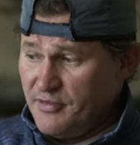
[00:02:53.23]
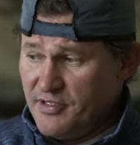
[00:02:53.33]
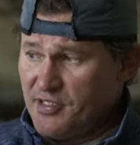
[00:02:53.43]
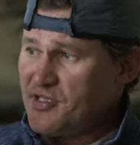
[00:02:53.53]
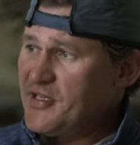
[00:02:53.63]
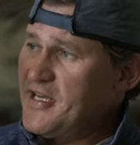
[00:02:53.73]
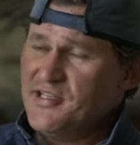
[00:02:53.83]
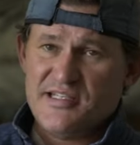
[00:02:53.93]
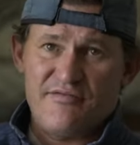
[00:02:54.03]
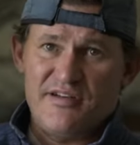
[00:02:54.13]
this is an
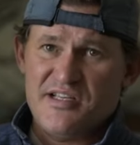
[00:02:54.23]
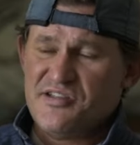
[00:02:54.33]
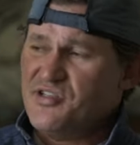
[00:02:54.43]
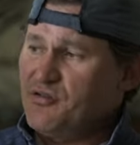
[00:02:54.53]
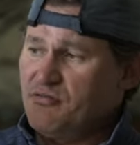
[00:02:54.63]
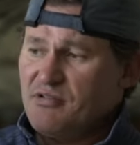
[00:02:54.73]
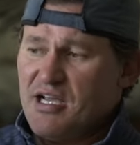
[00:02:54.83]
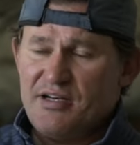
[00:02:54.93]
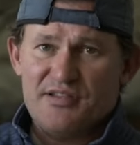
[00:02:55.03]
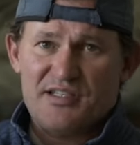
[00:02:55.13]
A7S2,
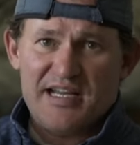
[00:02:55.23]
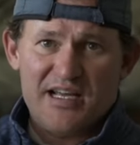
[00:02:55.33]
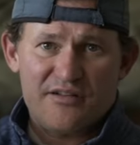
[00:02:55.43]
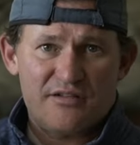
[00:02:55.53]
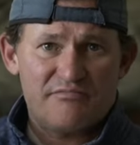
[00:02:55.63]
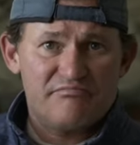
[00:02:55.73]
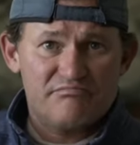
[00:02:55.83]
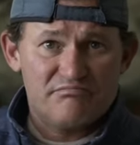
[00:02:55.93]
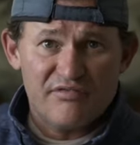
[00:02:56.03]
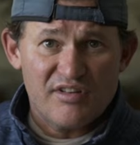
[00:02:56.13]
kind of a standard
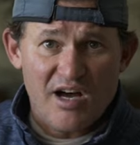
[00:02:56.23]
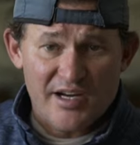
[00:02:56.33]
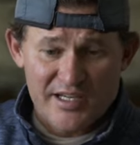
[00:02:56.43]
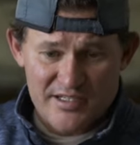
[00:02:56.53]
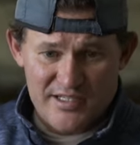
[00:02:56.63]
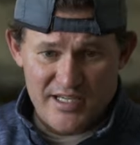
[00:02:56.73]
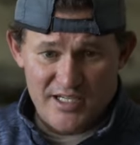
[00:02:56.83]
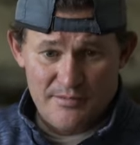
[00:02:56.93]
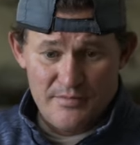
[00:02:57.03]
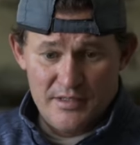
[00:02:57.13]
vlogging
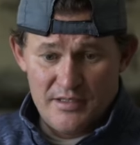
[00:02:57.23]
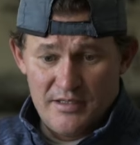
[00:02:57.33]
setup.